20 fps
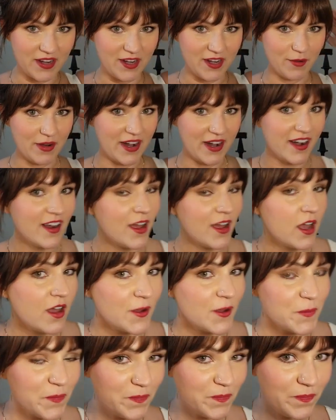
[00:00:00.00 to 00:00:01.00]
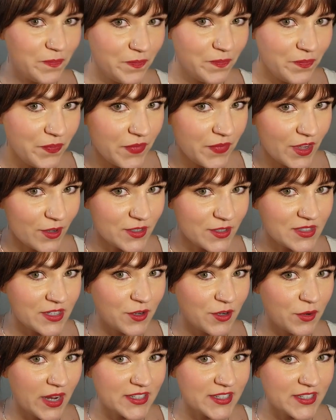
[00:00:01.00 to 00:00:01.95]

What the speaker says: anywhere. Also,